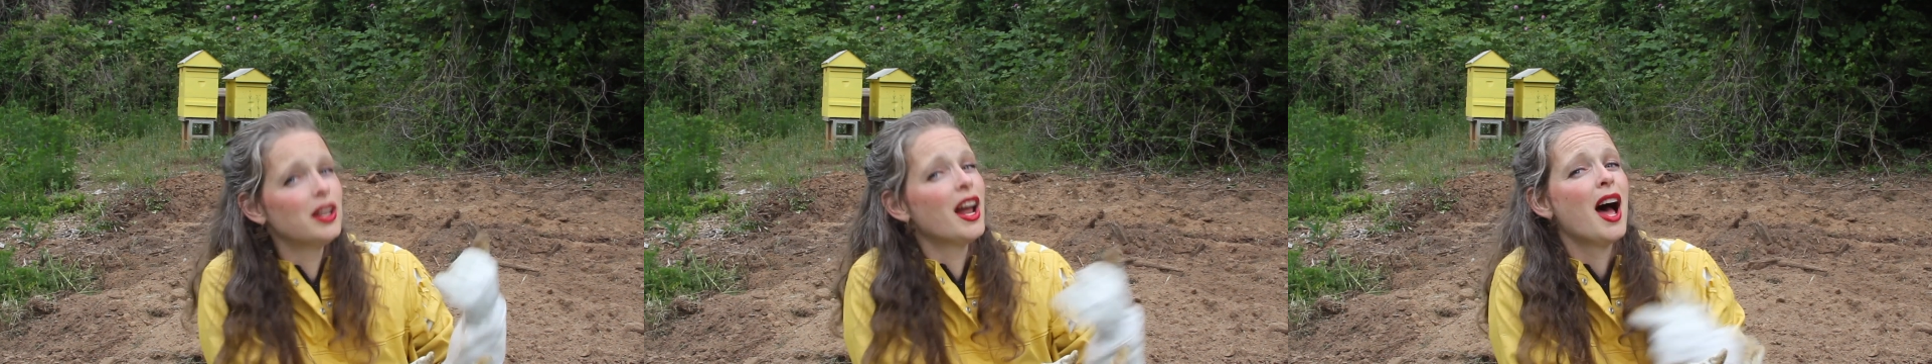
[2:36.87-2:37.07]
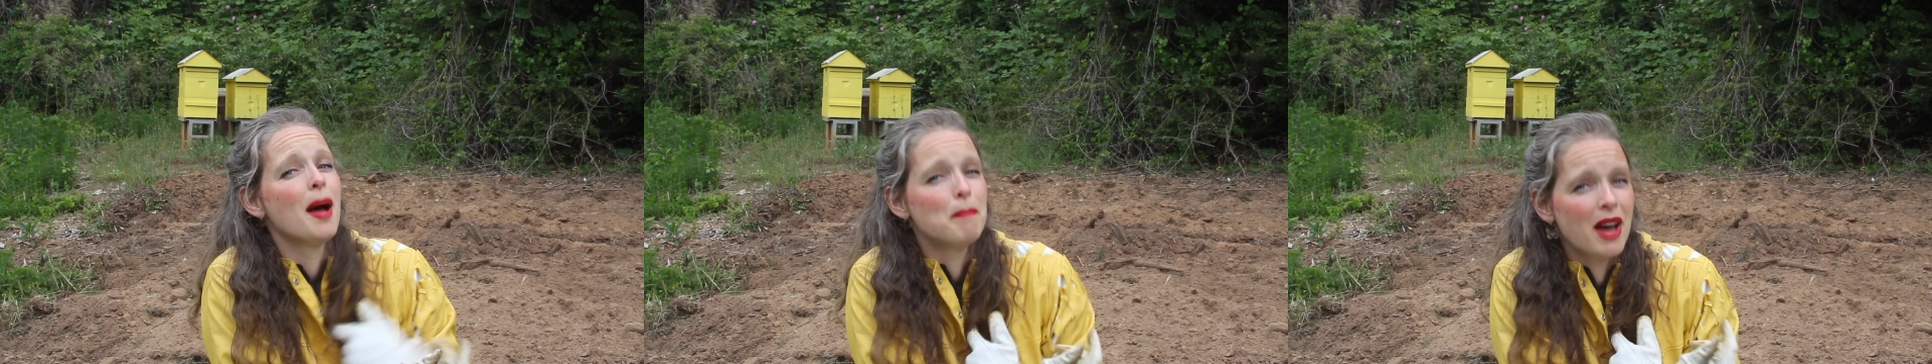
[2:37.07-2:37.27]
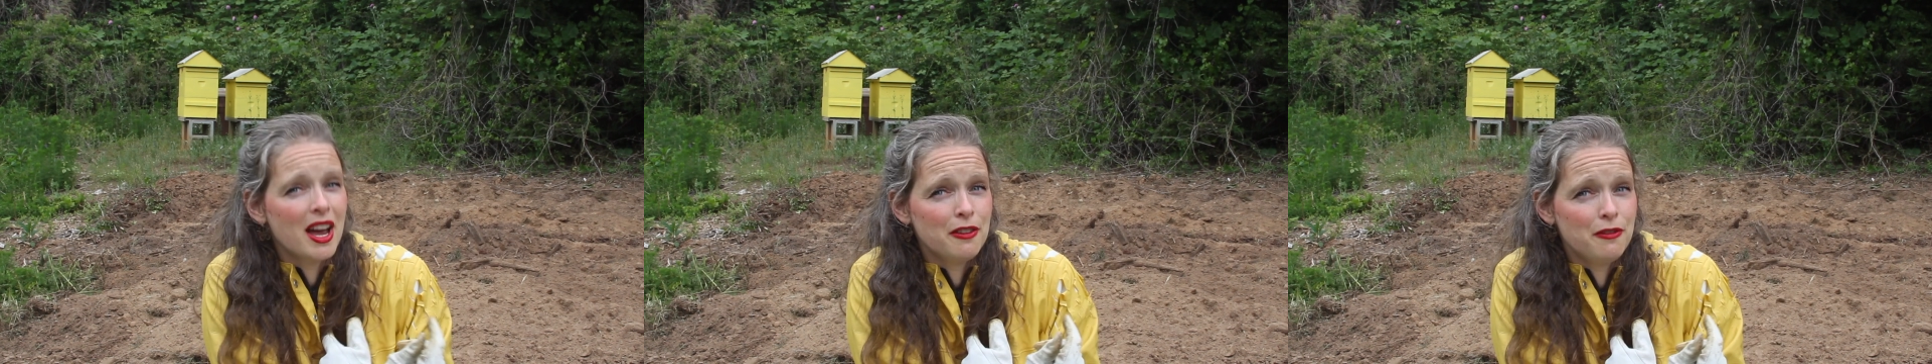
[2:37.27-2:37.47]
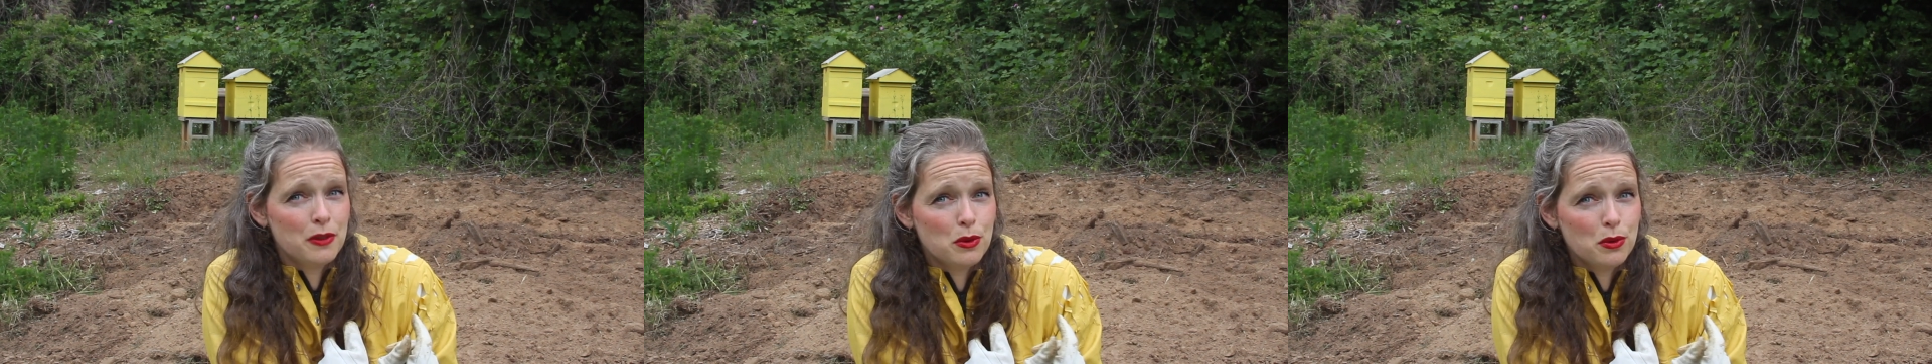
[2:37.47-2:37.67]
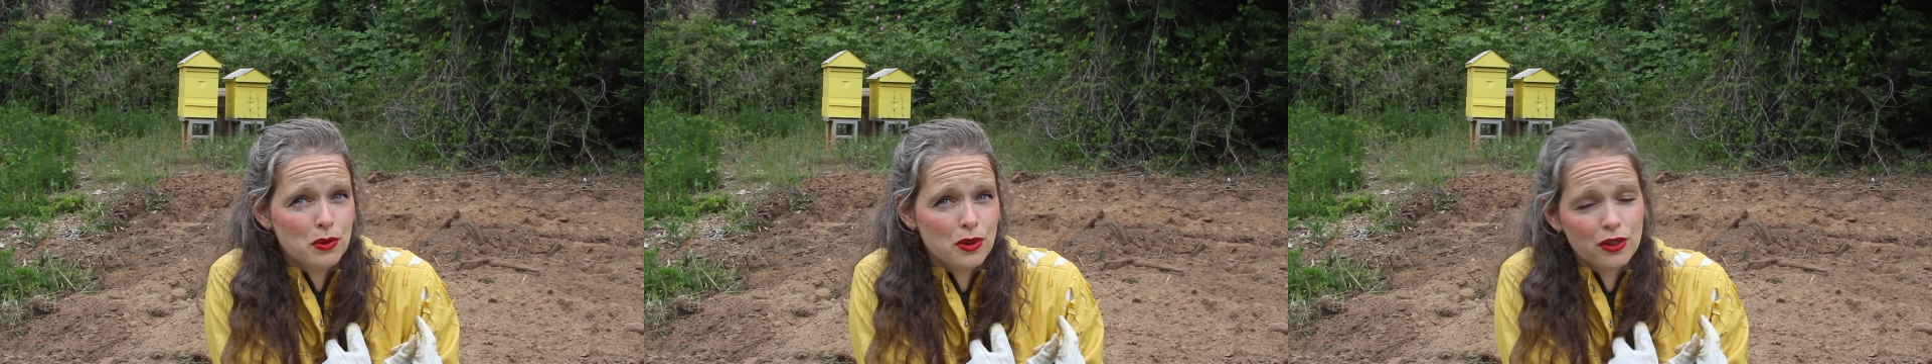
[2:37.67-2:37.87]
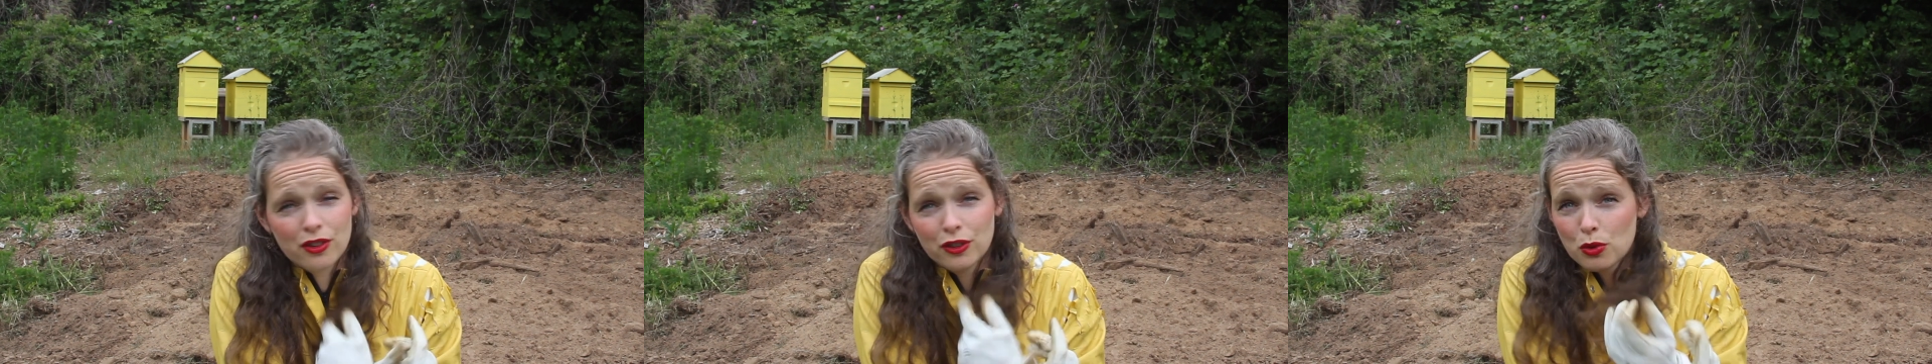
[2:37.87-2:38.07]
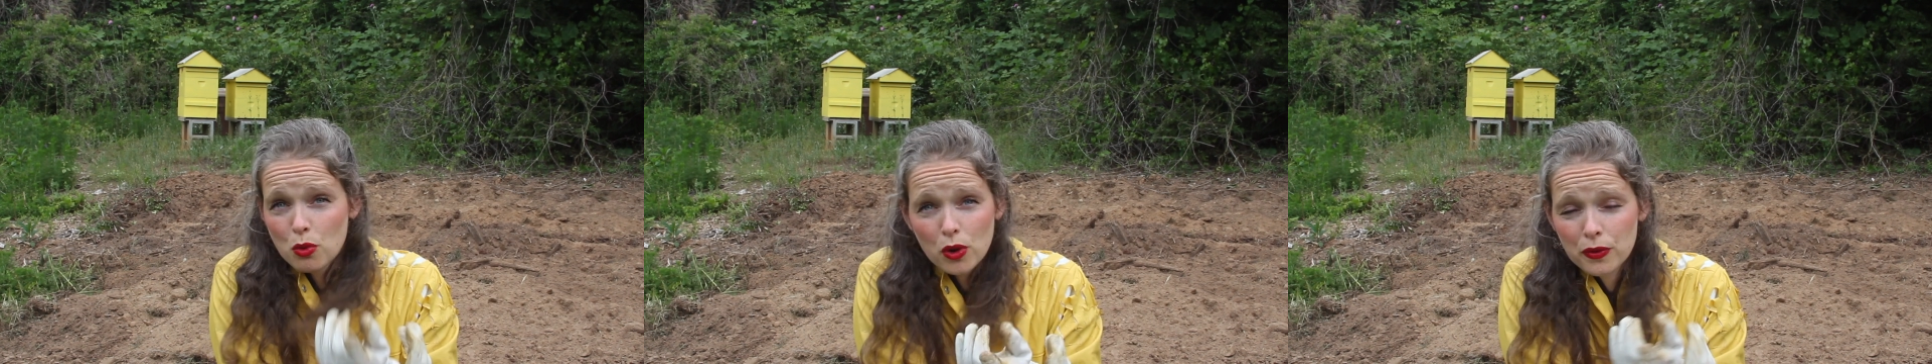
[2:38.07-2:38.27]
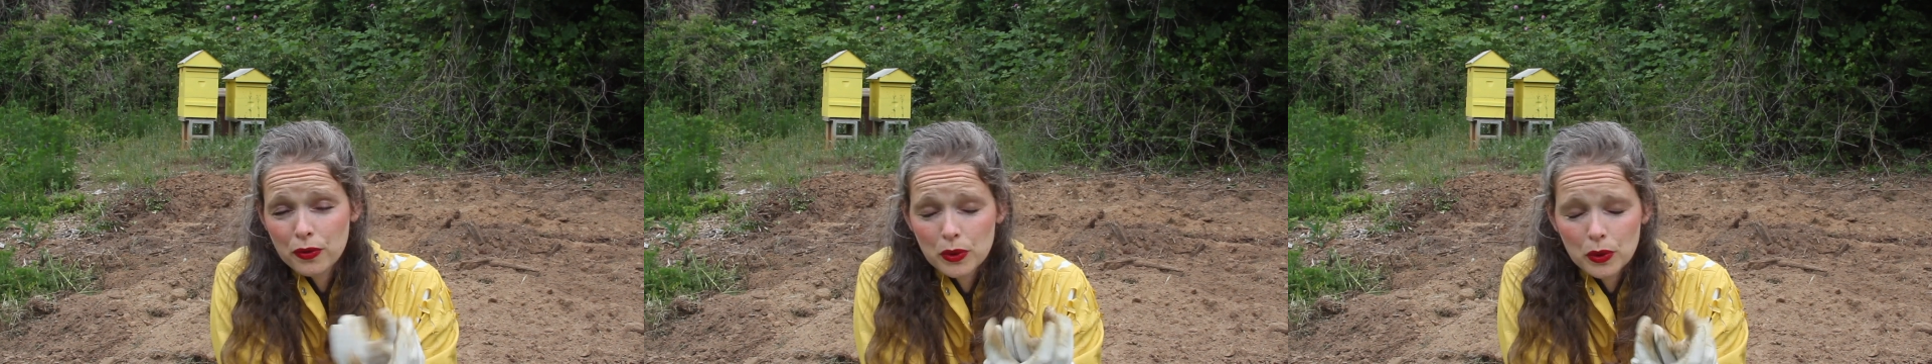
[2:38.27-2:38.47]
not my food or
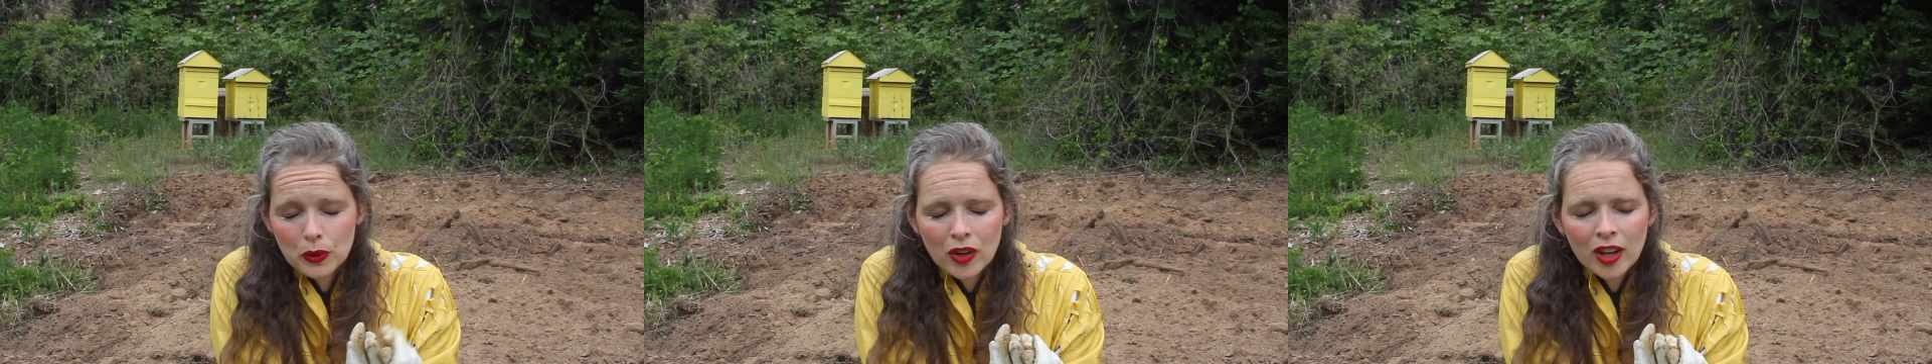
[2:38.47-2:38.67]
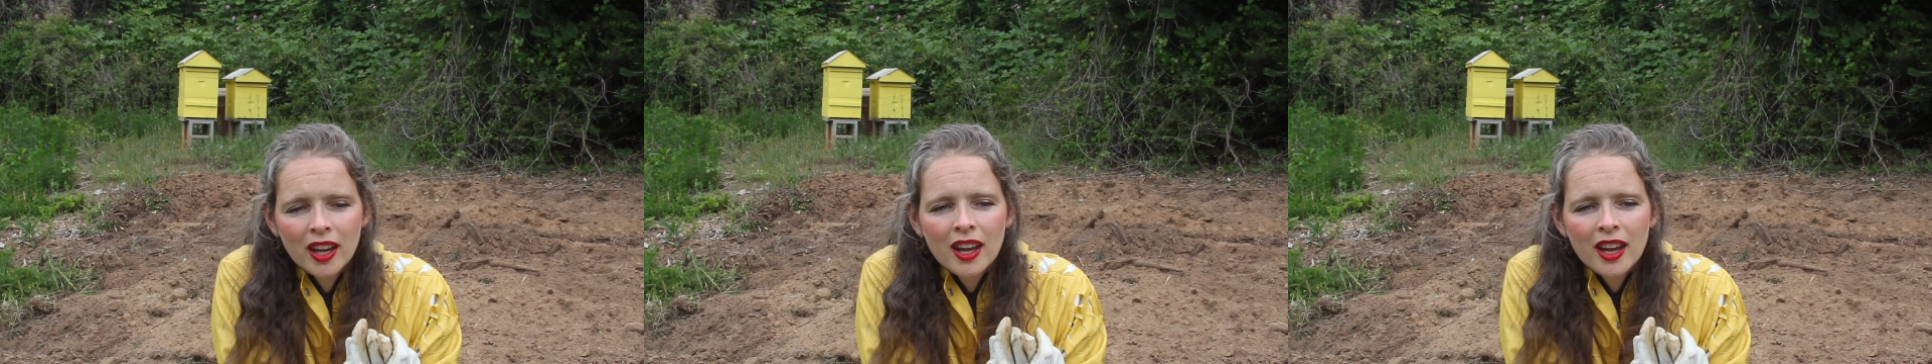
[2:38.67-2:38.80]
your food.